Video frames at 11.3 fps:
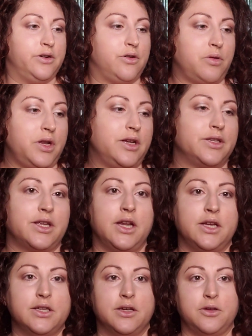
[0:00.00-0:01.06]
what else can I
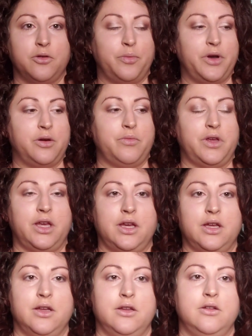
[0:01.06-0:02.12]
tell you about me?
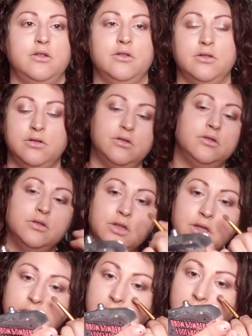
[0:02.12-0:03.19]

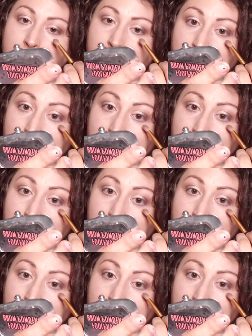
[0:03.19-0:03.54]
Let's see.